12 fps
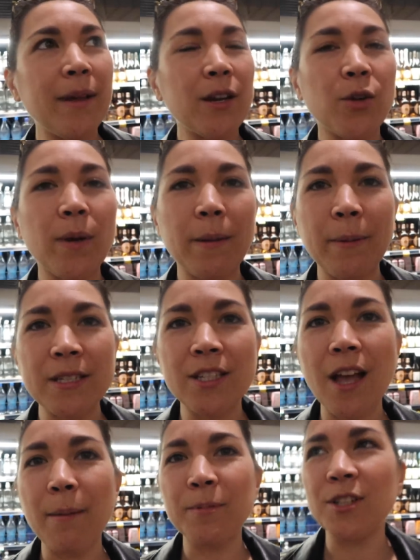we made a quick pit
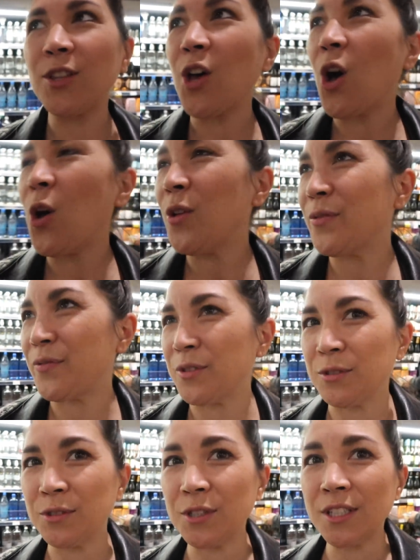stop to the Whole
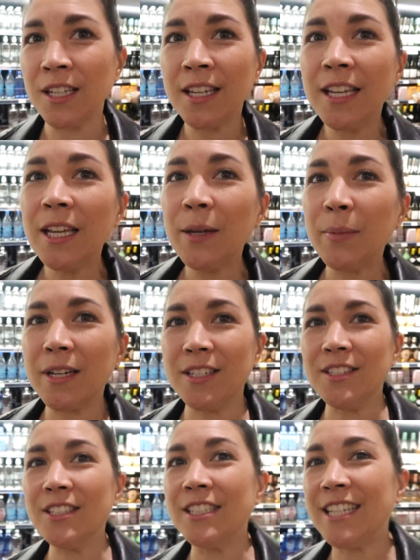Foods because